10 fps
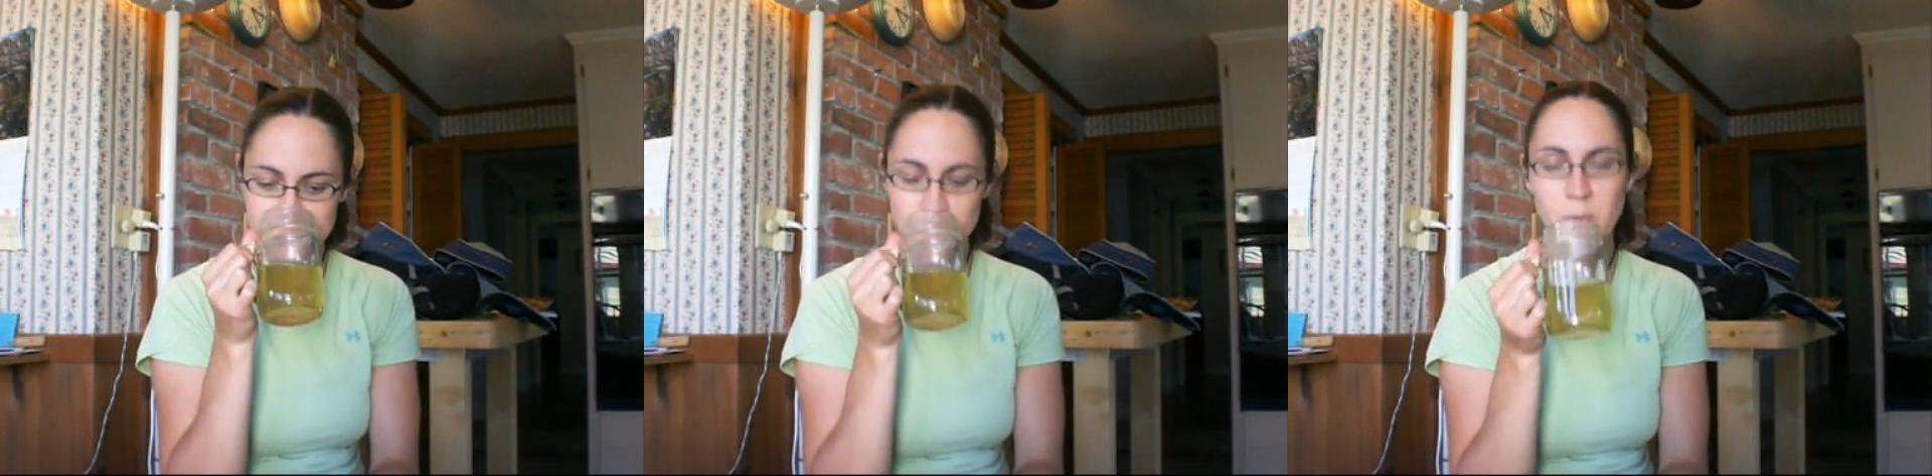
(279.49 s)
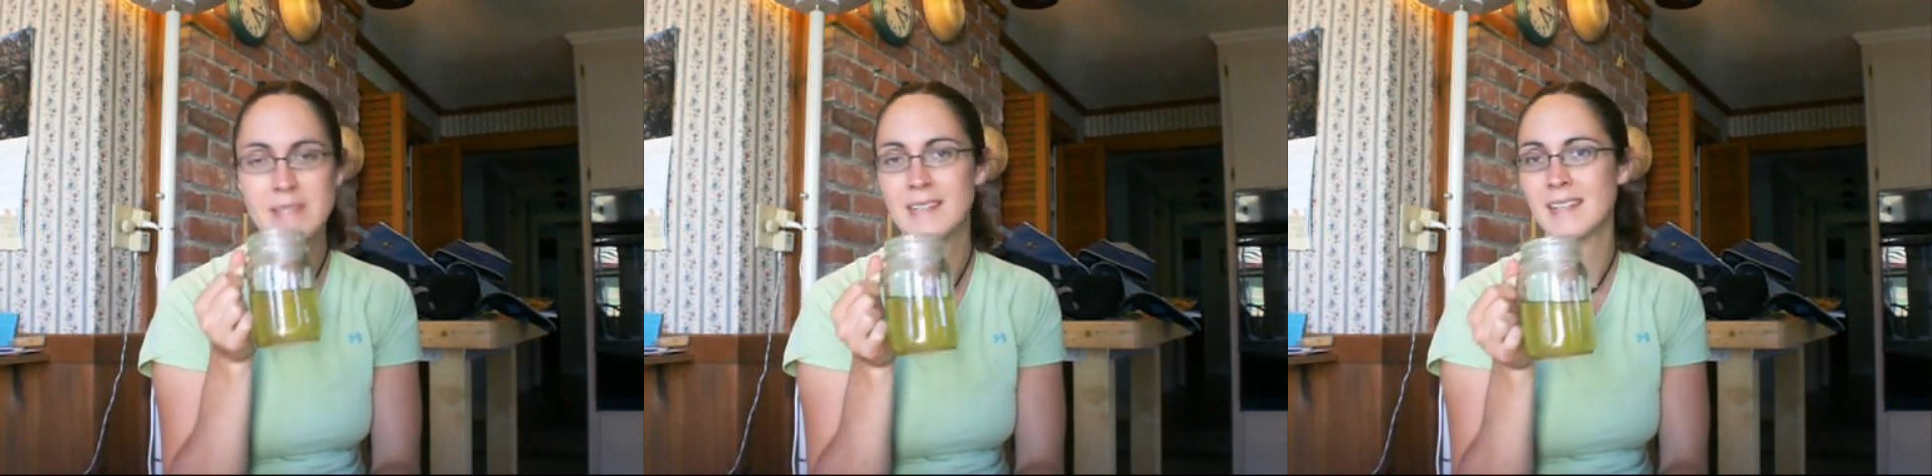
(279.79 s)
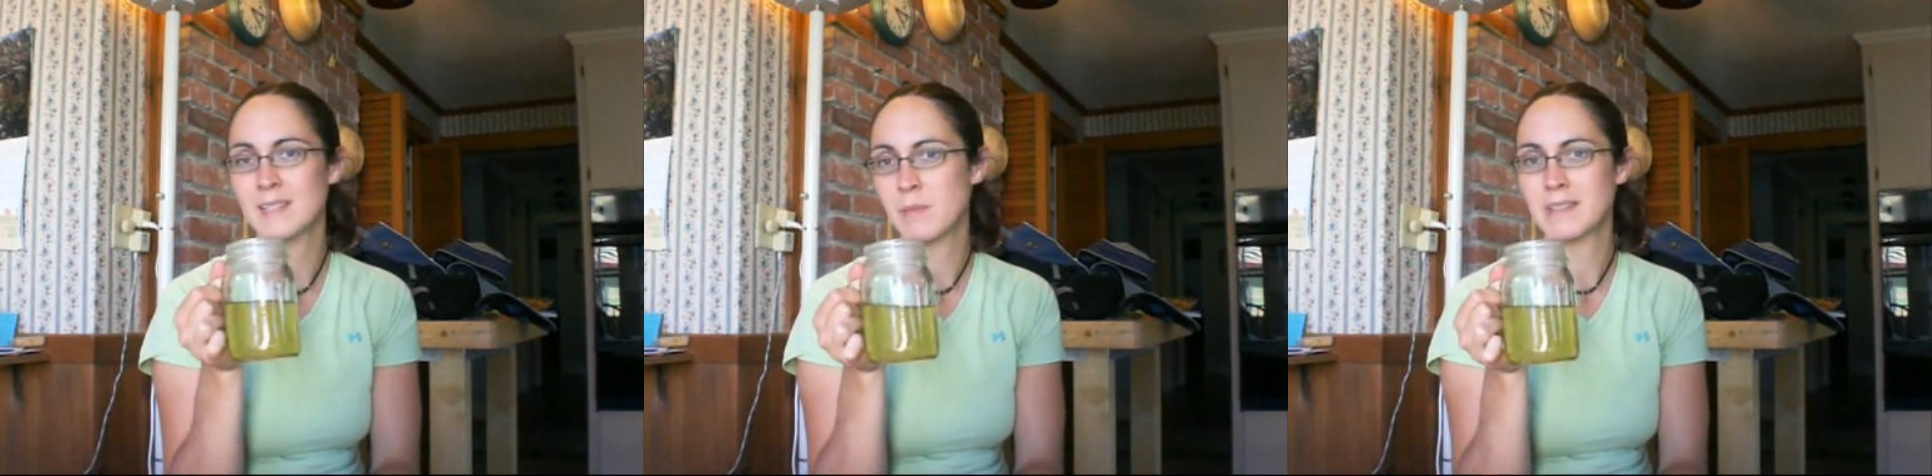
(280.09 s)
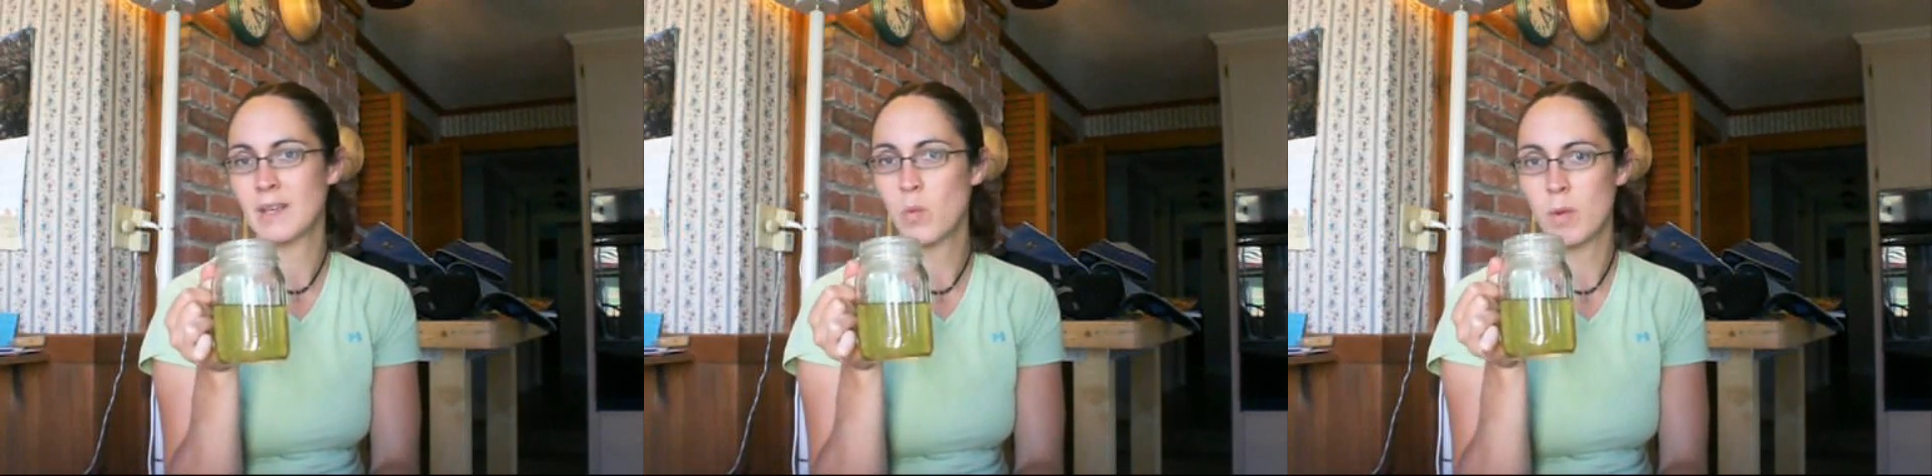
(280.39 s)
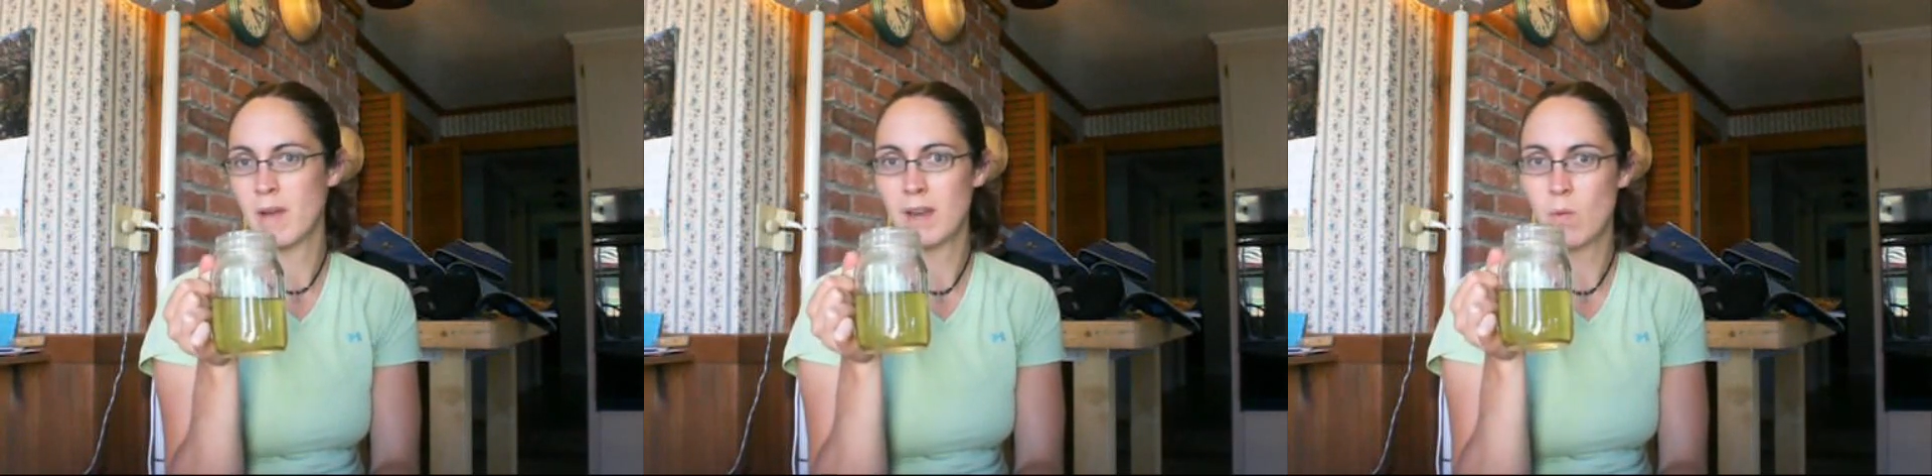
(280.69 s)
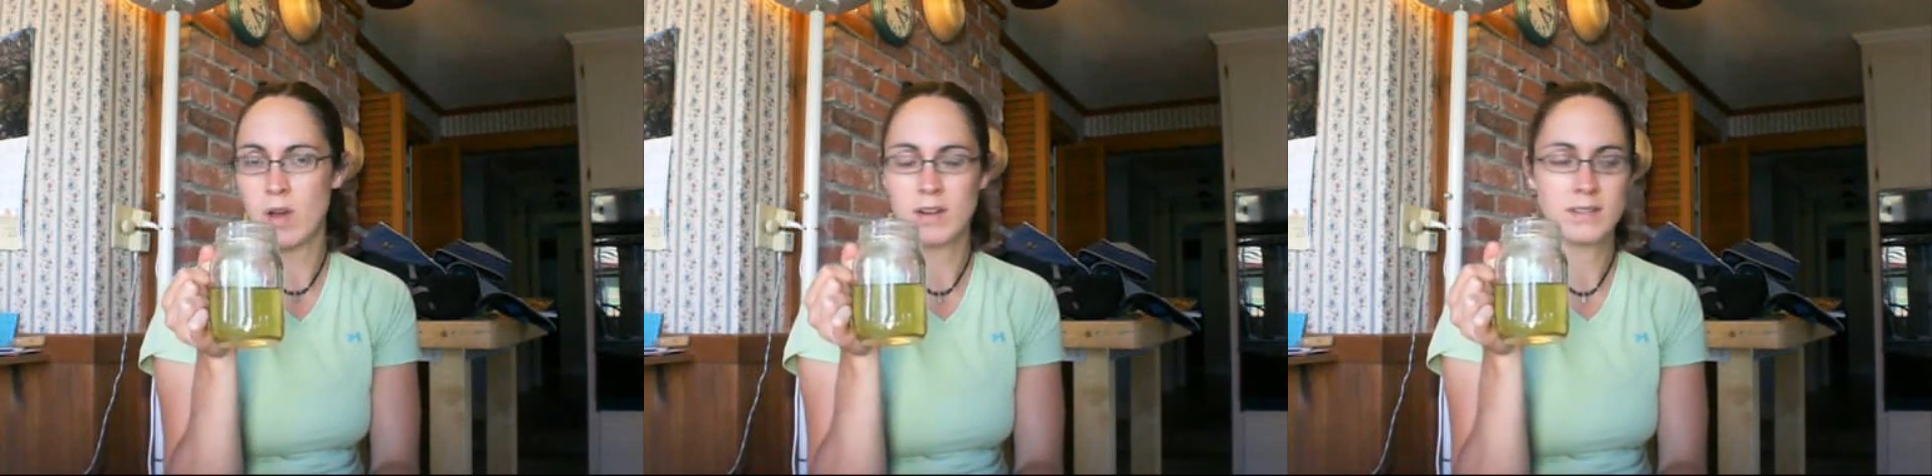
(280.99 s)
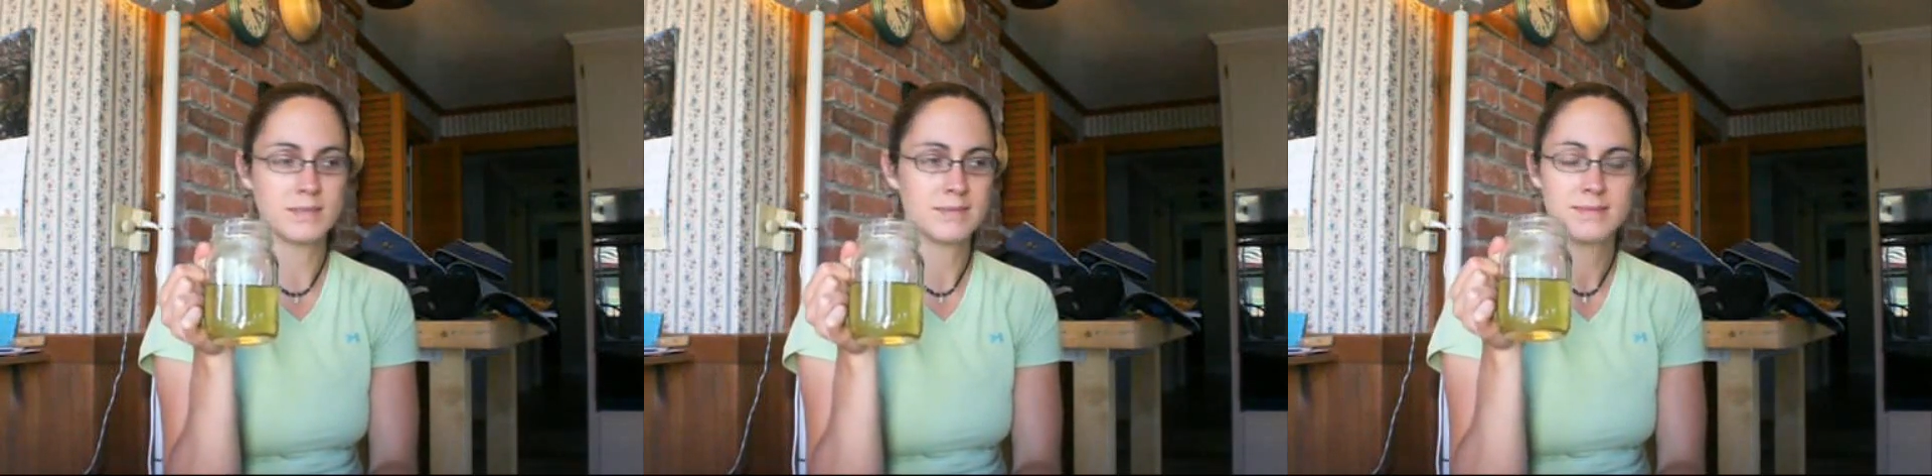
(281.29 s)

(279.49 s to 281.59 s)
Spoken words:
So basically it smells like warm honey water.